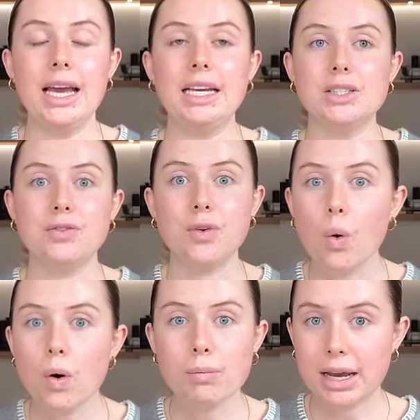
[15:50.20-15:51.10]
It's
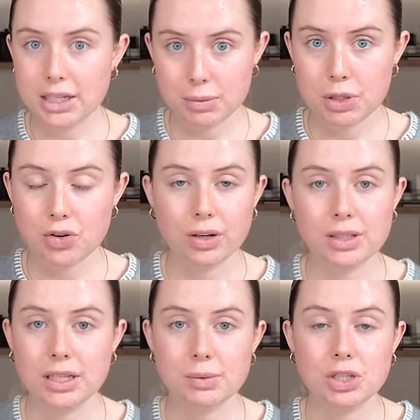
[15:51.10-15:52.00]
for my
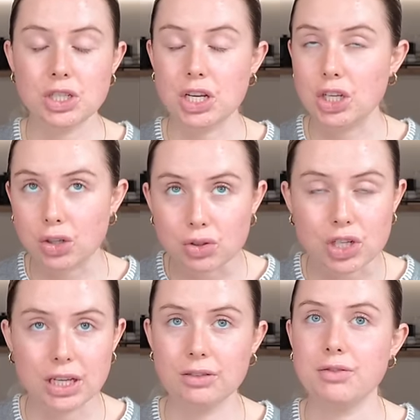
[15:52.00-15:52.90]
endometriosis, which is a huge
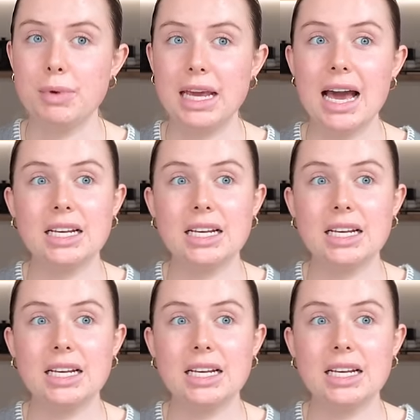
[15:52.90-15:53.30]
thing for me,